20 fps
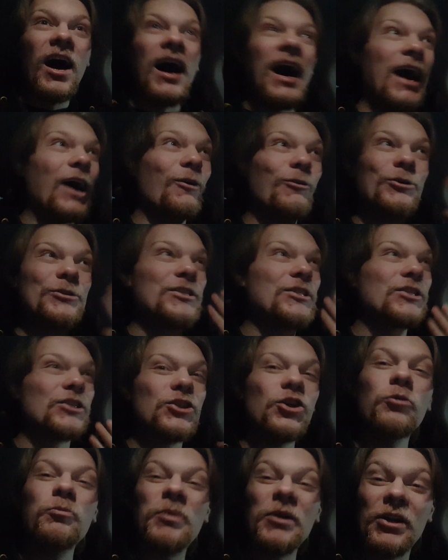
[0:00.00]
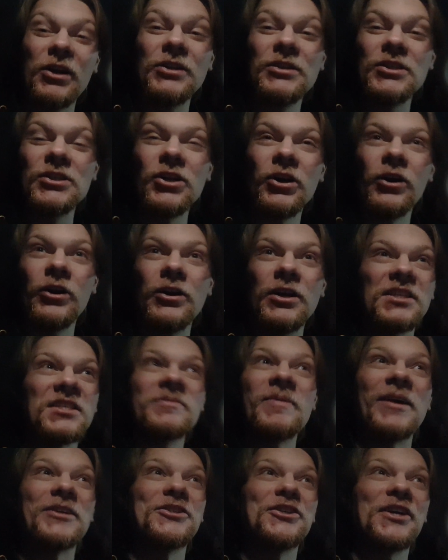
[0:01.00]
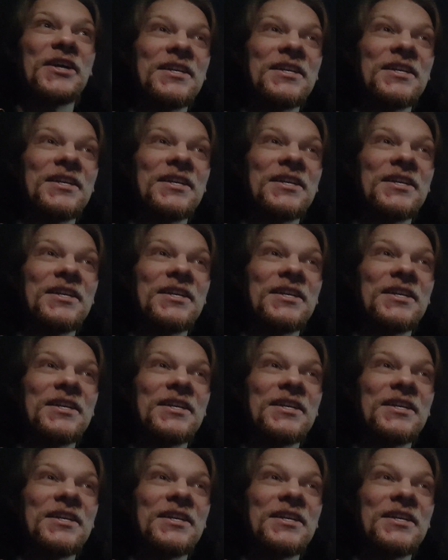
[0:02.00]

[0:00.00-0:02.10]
I was super concerned, especially